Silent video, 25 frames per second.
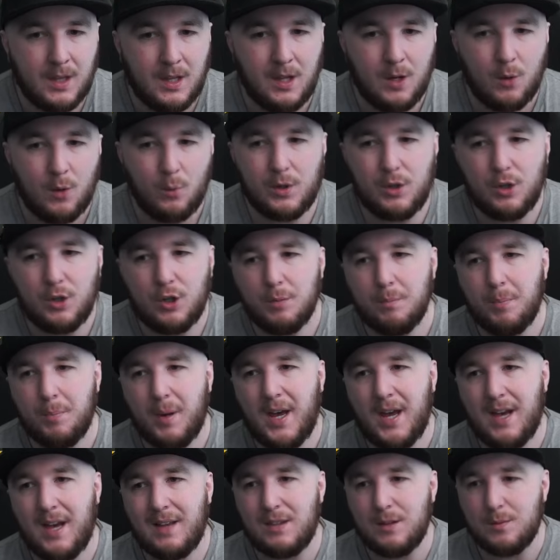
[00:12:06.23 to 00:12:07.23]
When you
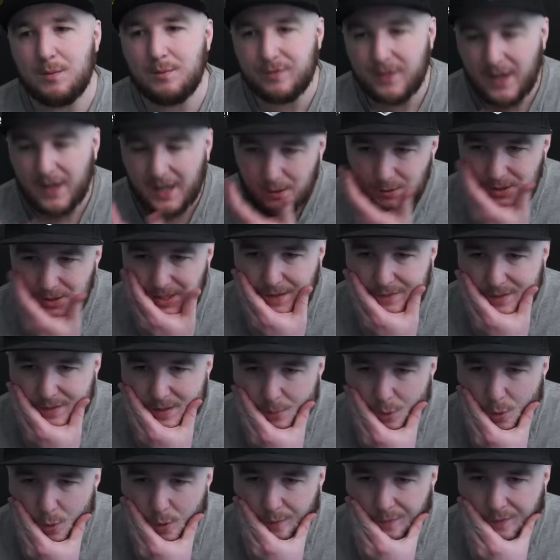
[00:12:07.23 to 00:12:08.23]
compare them, Vale's definitely
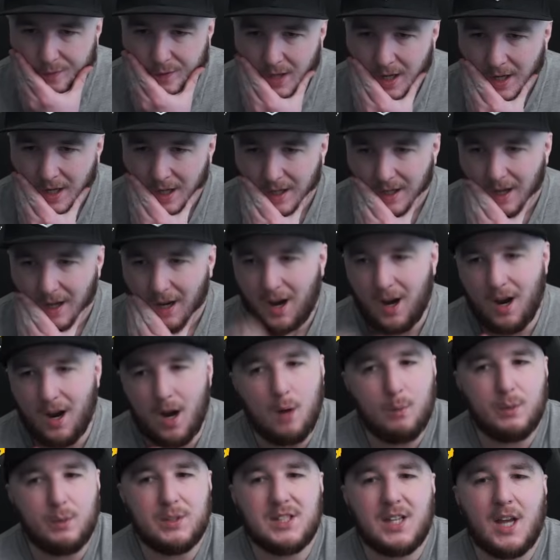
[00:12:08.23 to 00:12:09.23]
more of,
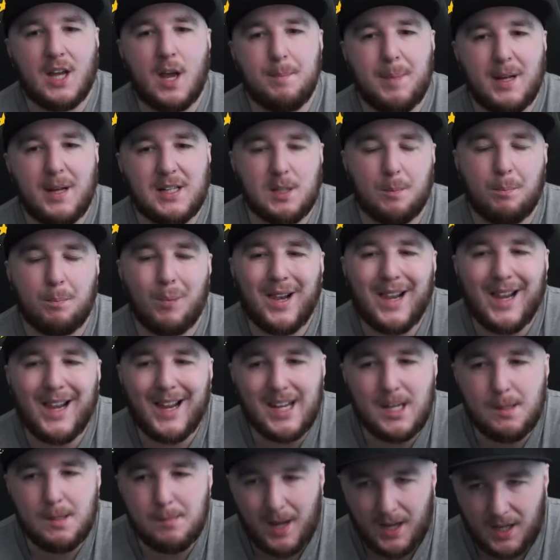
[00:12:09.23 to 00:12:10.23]
I would say, a better
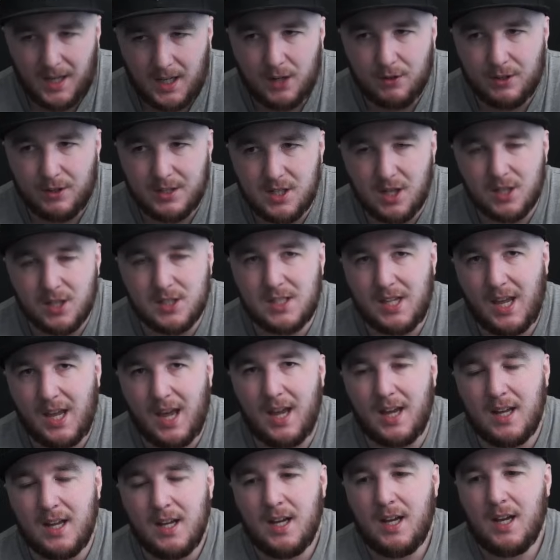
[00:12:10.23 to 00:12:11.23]
playmaker. He does
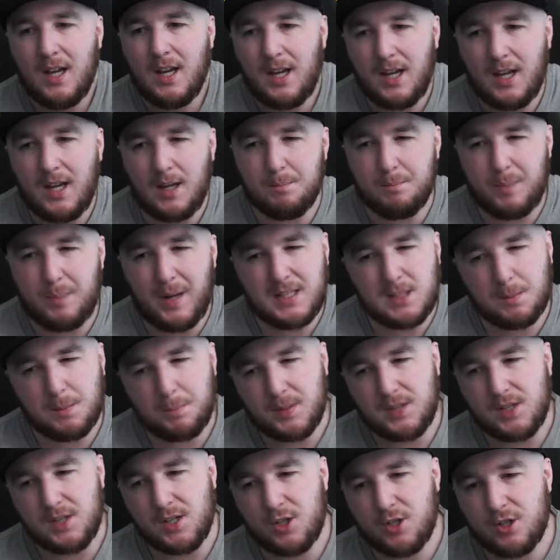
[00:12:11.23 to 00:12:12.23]
get in better
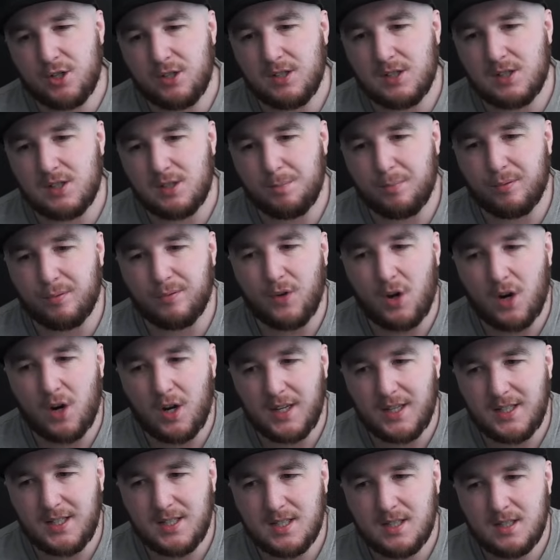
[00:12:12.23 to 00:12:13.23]
positions to
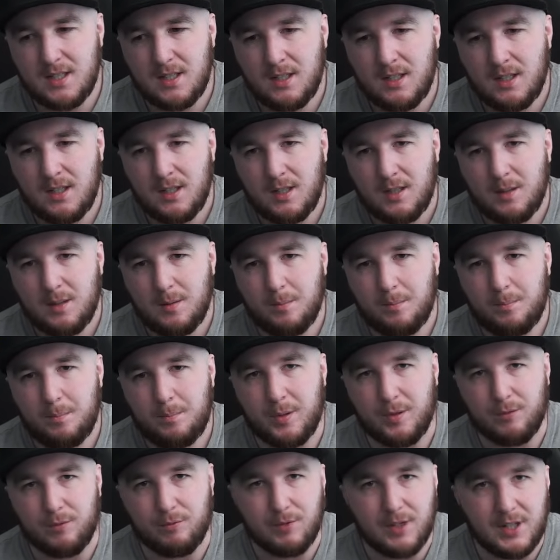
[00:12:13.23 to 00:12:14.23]
provide,
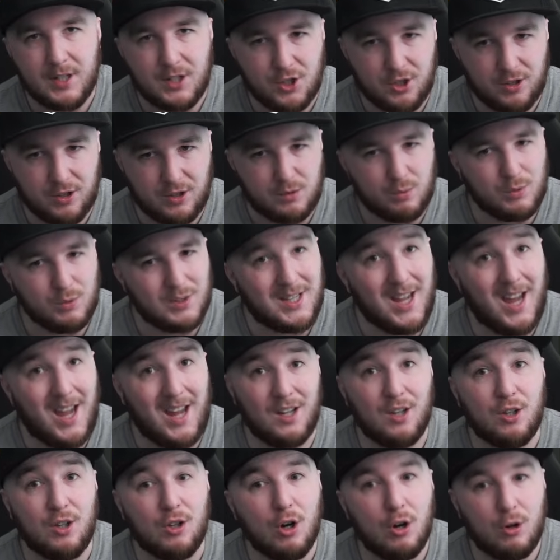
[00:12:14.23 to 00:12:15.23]
but Richards was
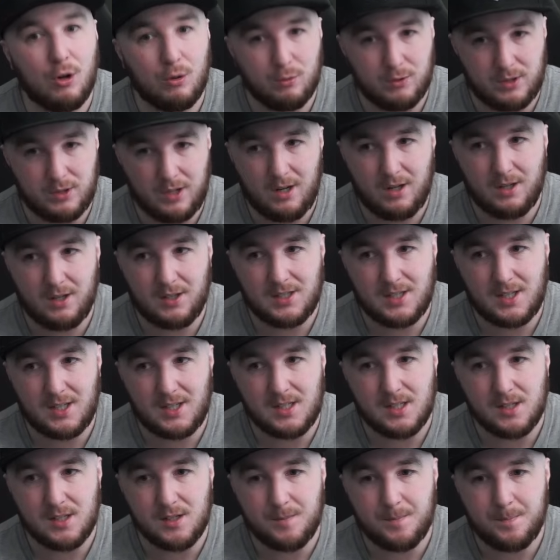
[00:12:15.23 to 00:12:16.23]
getting goals last
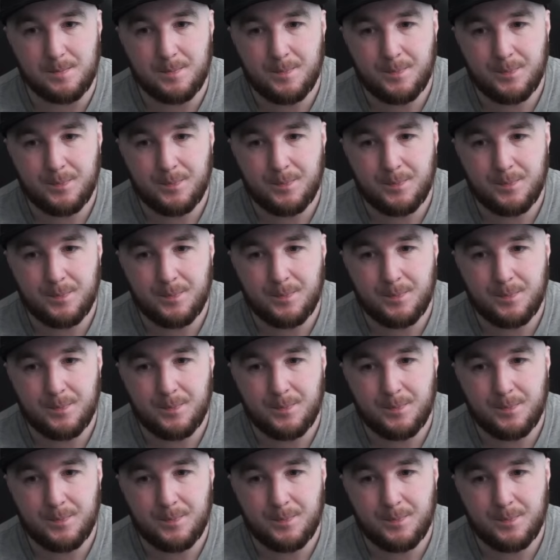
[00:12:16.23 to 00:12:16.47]
season,